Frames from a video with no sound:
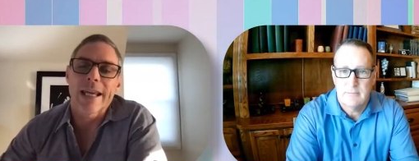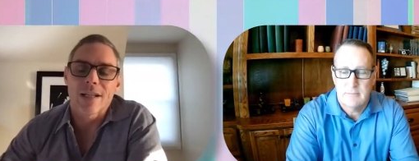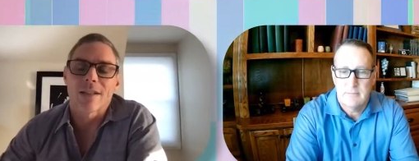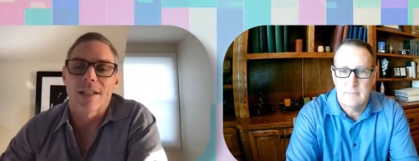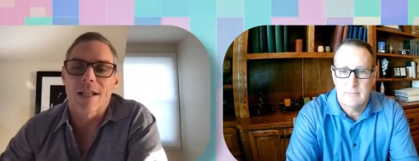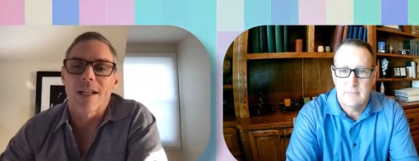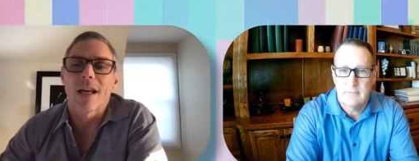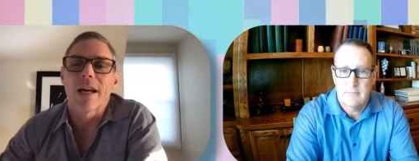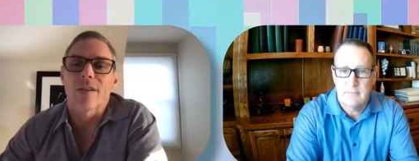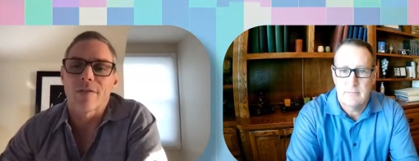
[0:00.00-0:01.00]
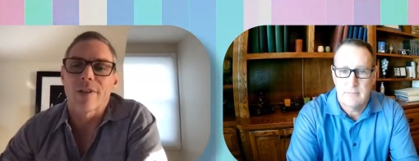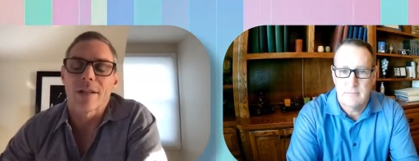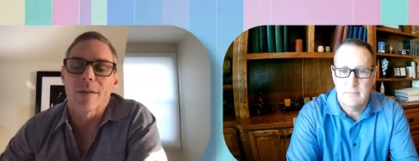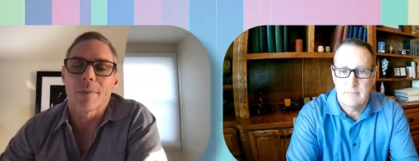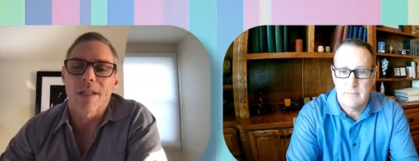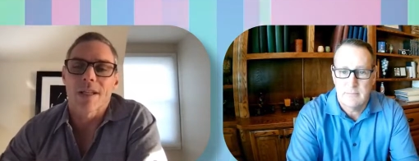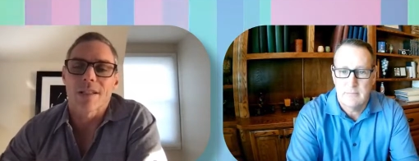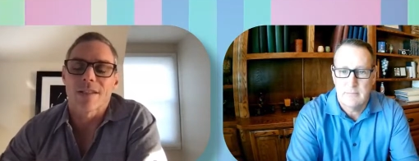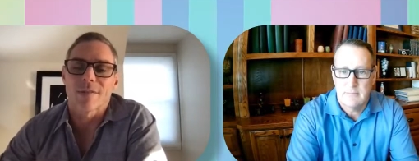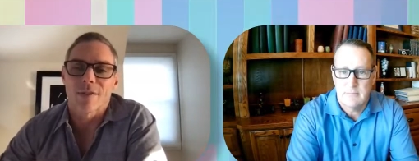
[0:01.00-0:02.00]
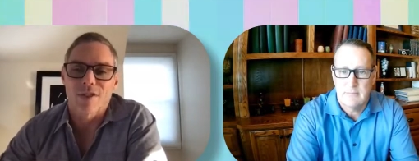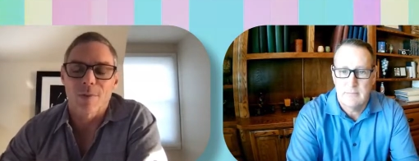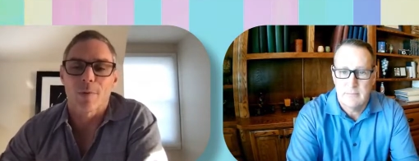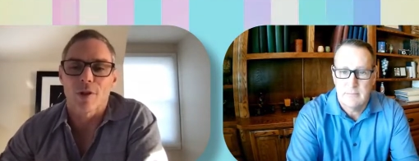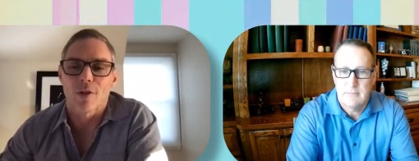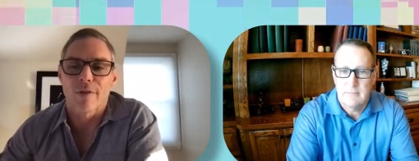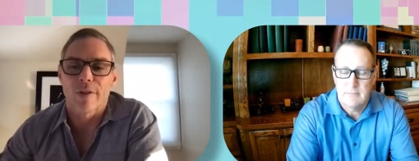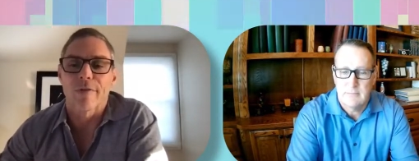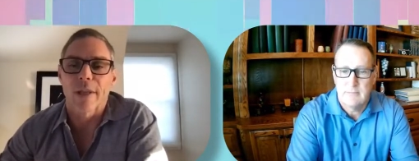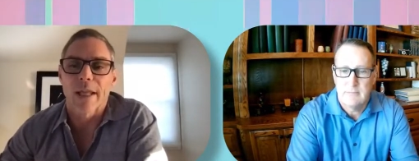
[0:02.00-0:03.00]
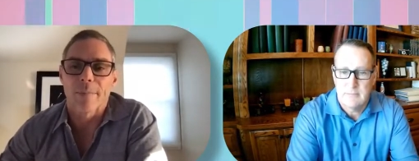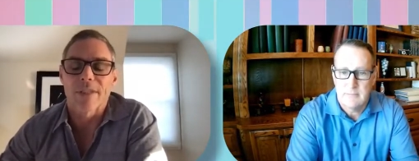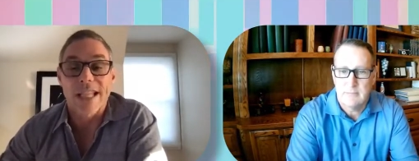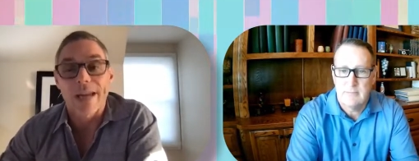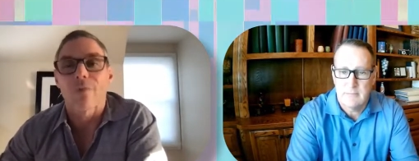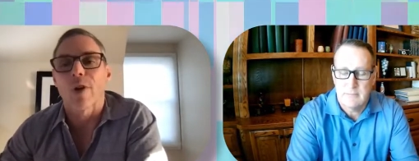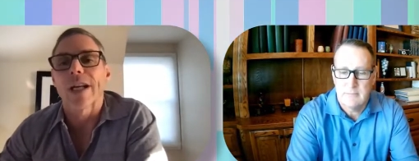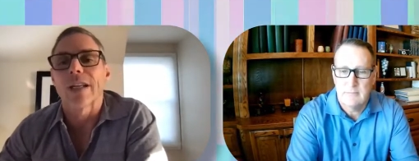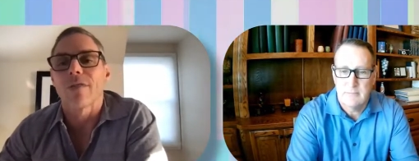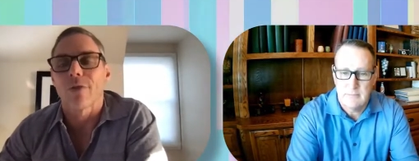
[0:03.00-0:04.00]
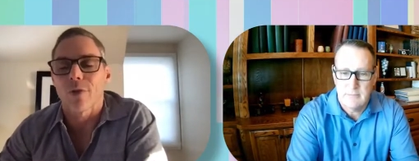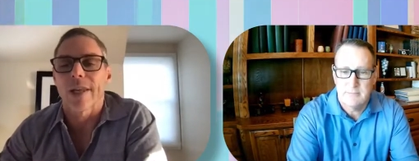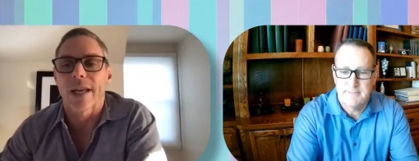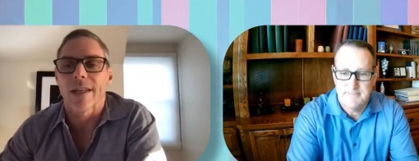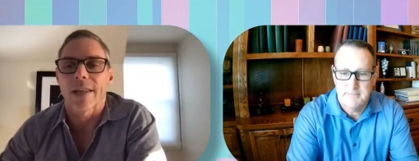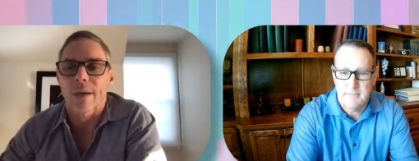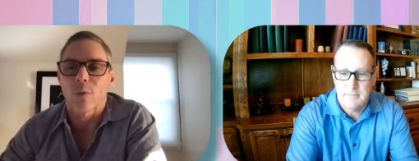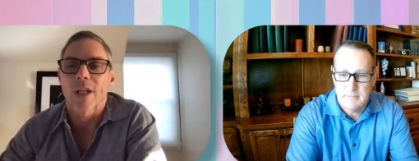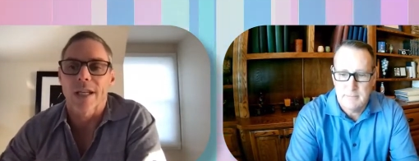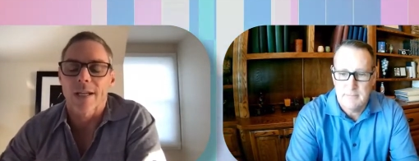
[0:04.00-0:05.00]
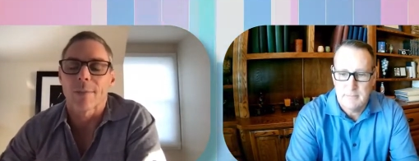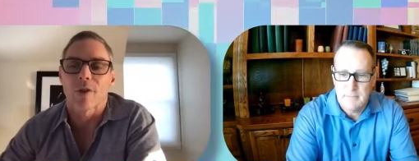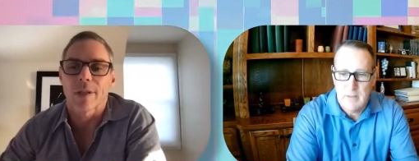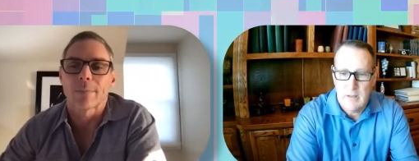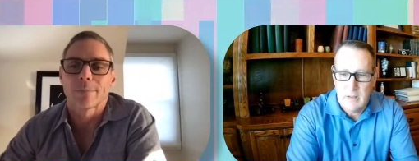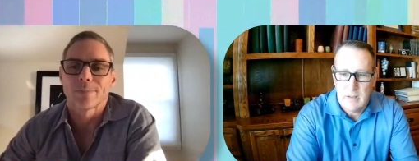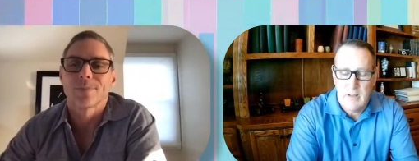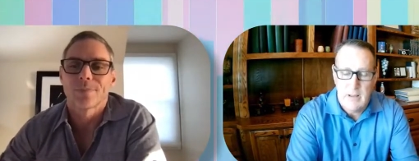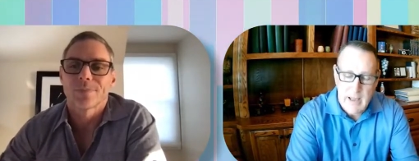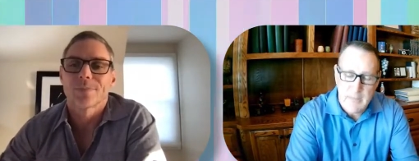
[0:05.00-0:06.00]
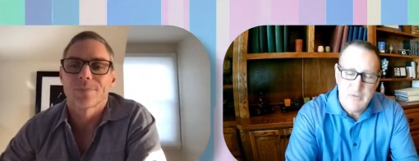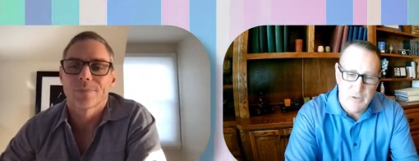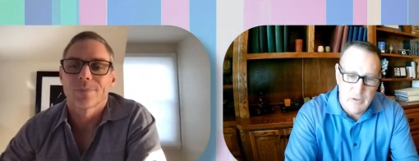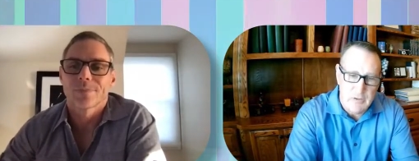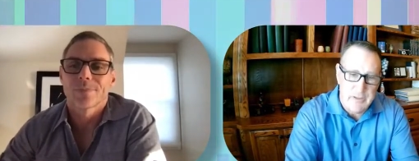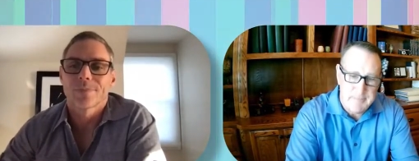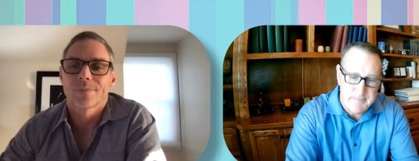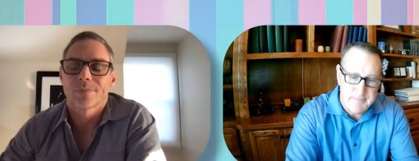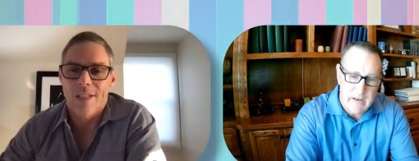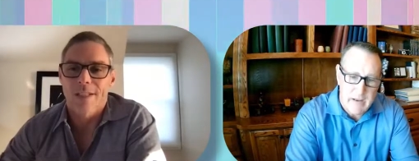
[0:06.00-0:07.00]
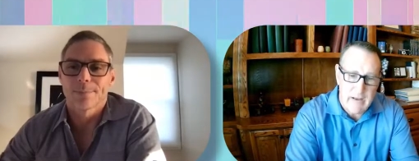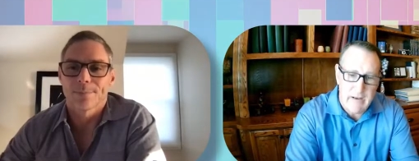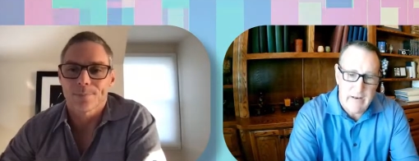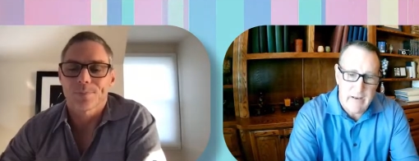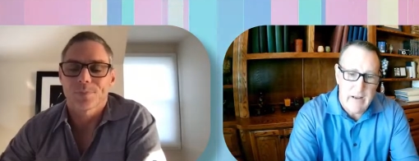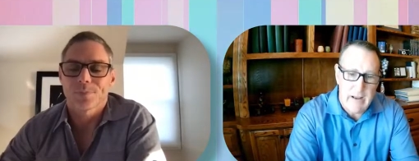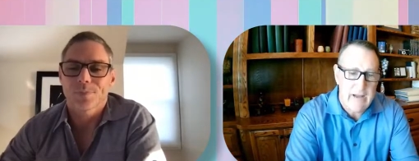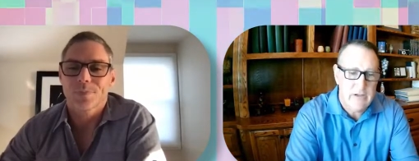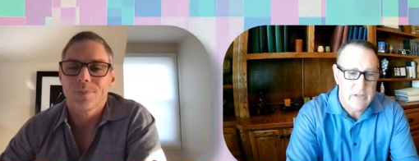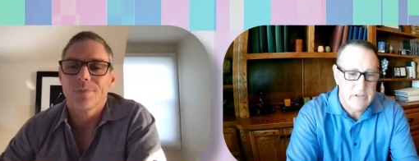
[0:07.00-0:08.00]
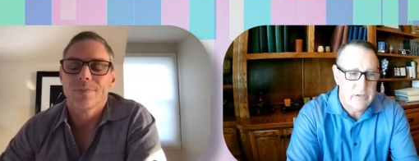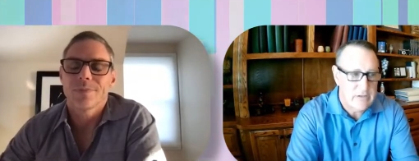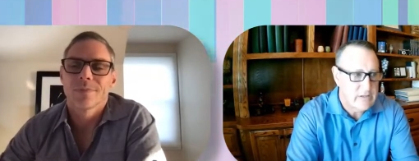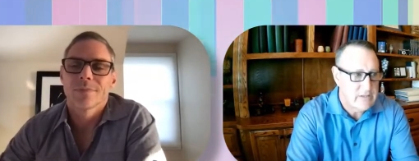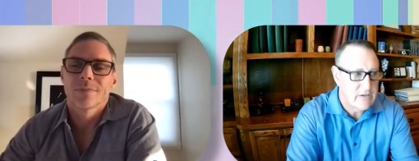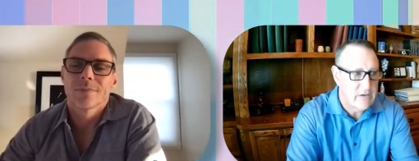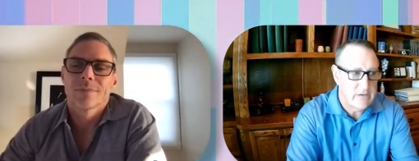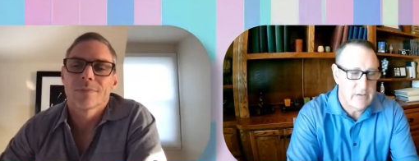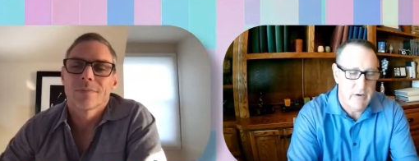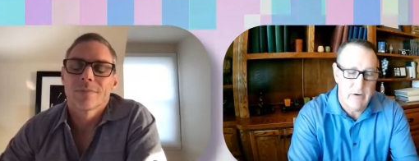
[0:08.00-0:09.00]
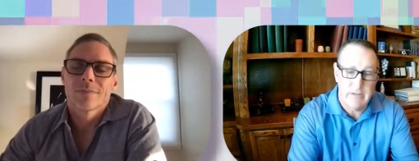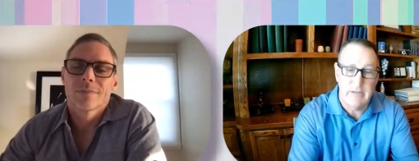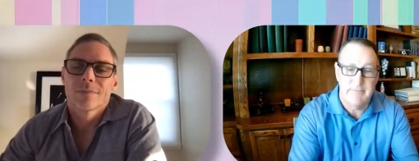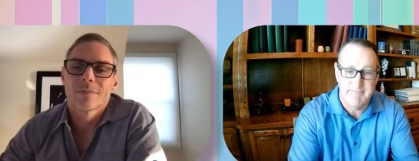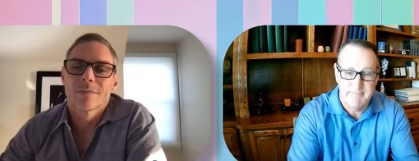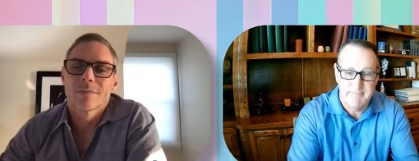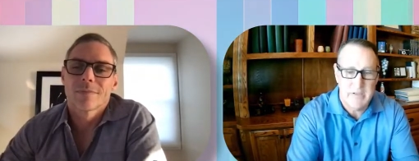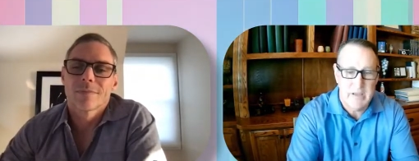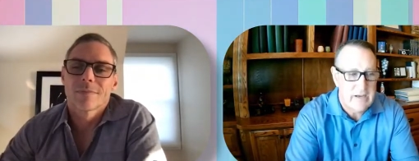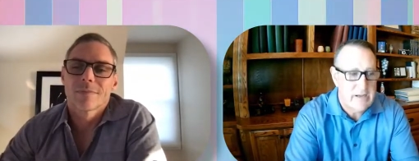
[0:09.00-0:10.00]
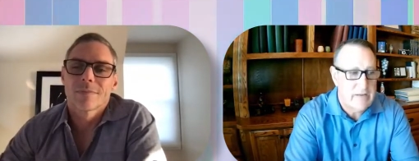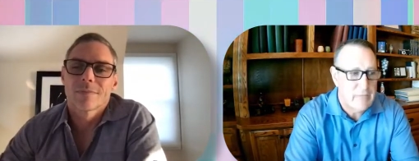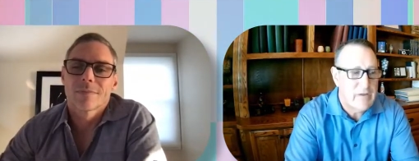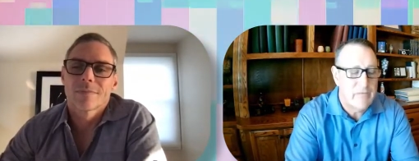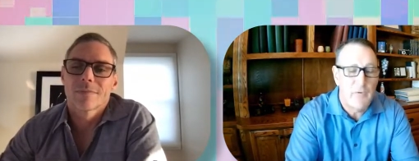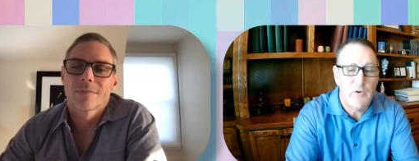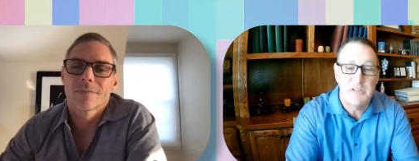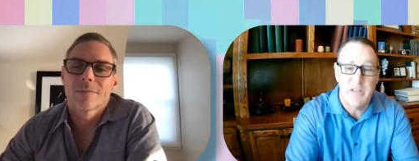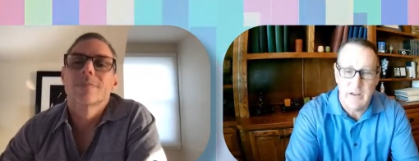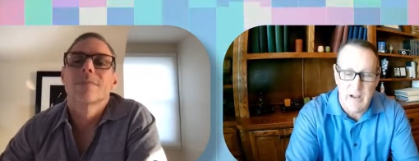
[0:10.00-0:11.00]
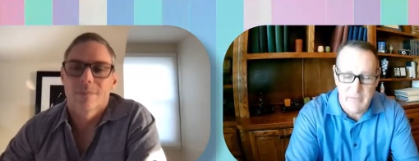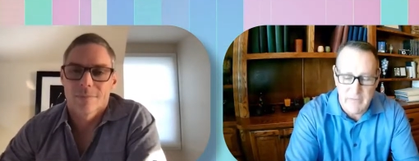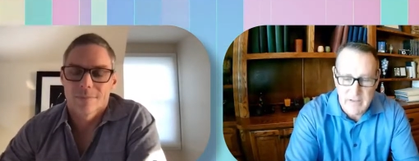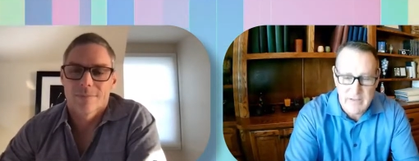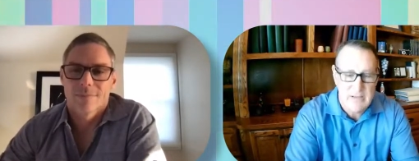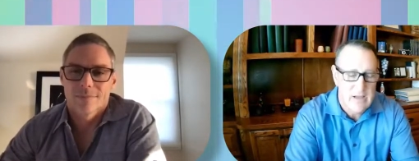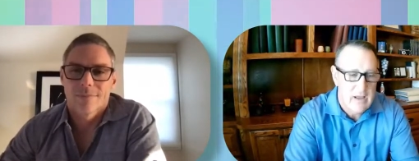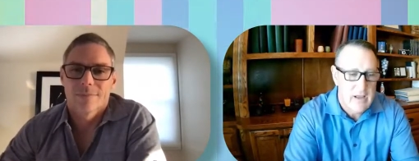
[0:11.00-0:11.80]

Speaker 1: handling a lot of it because of the support you've given them to get ready for that that weekend upgrade.
Speaker 2: Absolutely, and yeah. and and actually to continue to, or to uh, reinforce that confidence,